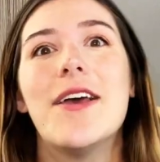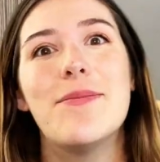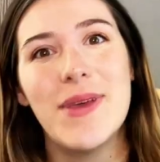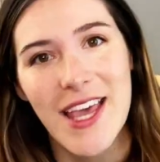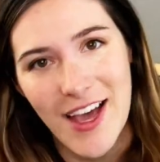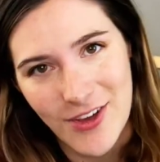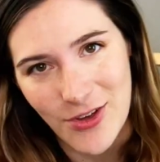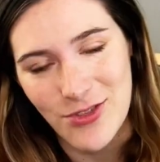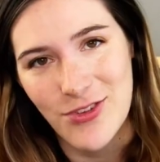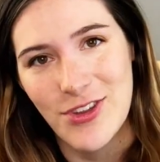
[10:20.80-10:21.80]
B, go
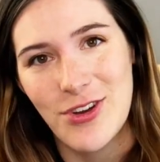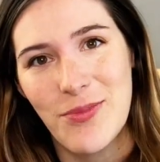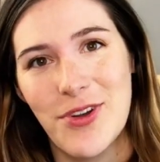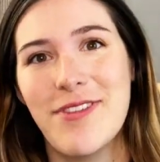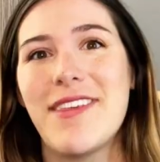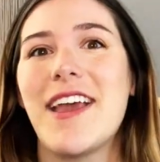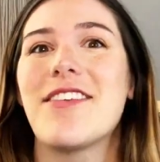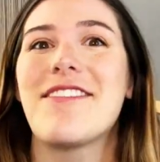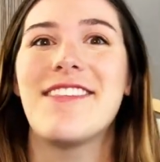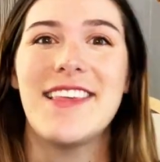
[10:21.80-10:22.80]
through the newborn stage,
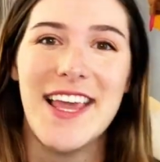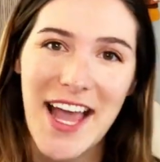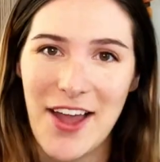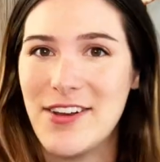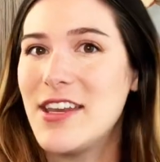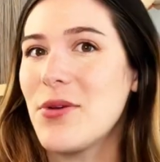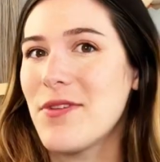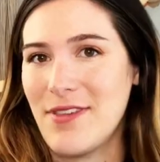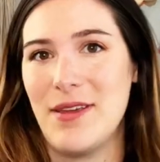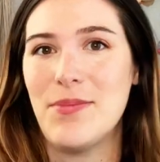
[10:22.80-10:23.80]
C, how to deal
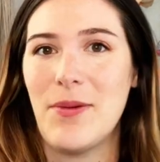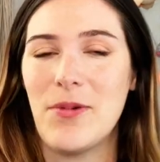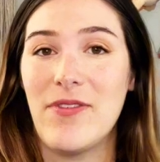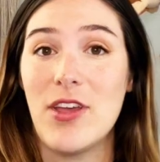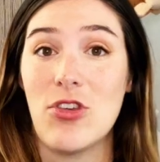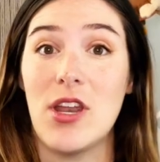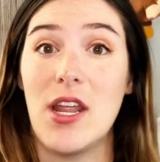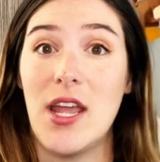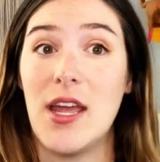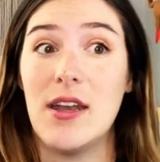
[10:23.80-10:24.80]
with sleep
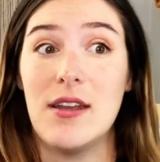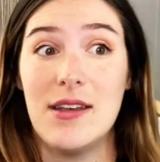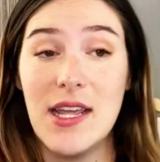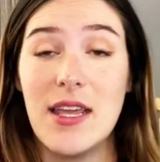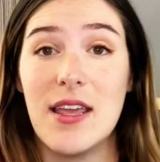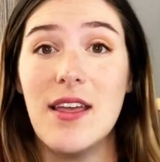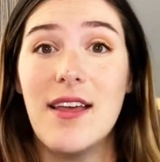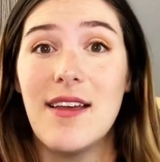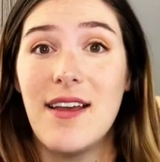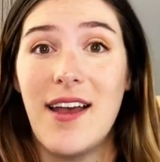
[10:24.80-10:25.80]
deprivation, and D,
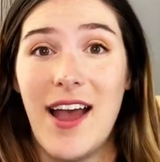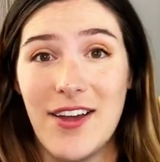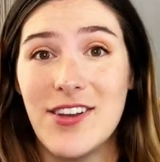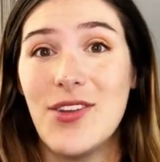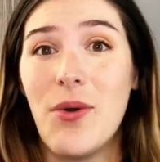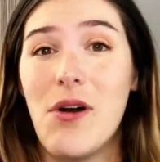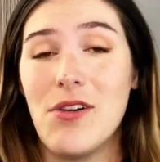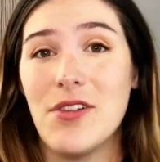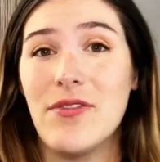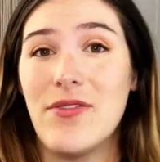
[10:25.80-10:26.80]
how to do
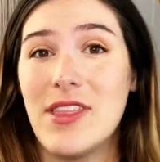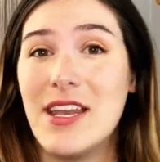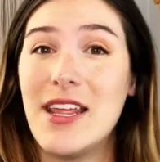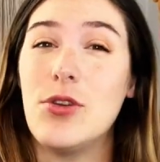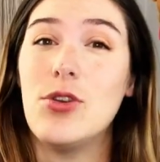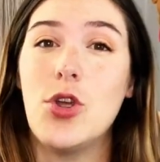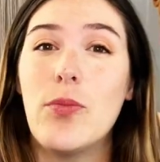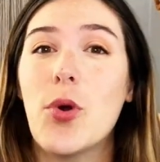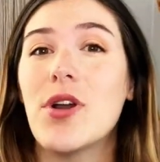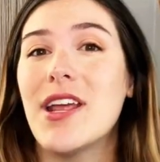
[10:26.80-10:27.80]
all of the
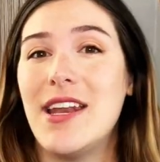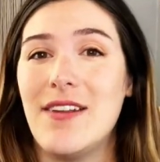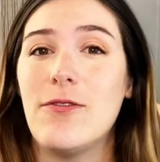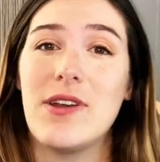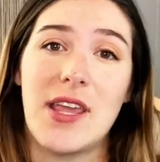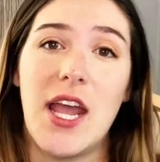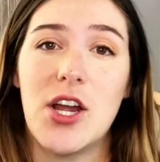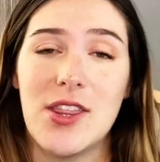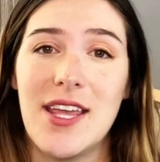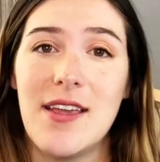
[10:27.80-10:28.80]
newborn and infant care
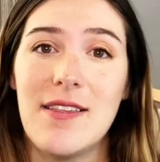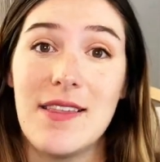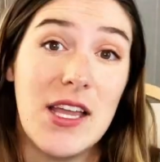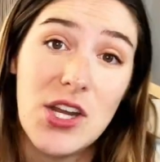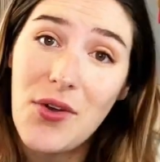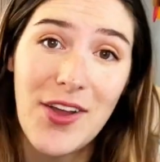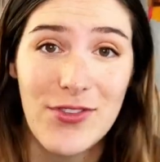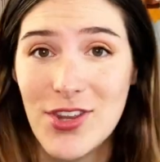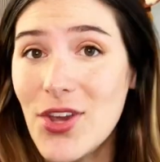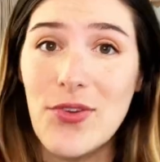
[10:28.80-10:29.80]
things that you don't have
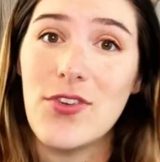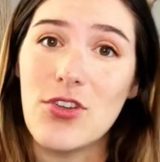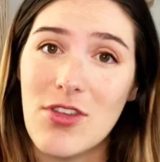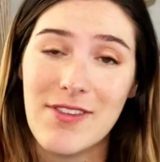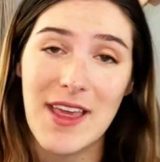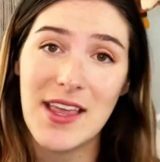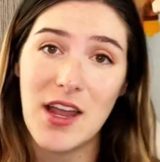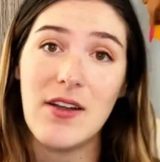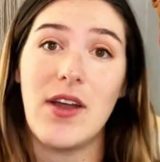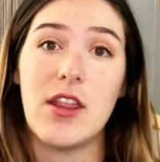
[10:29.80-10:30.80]
to do if you're just taking
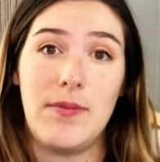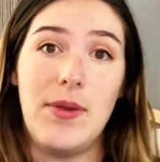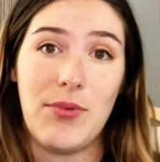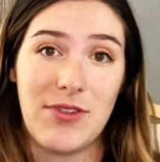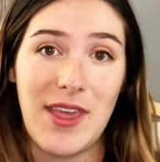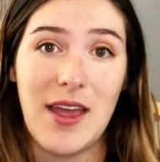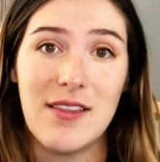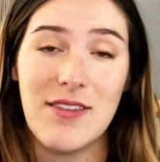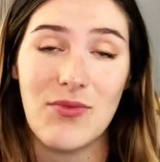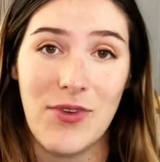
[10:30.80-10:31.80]
care of other people's
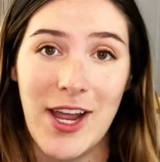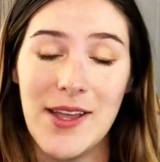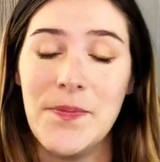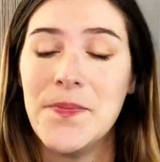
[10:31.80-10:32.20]
kids, right?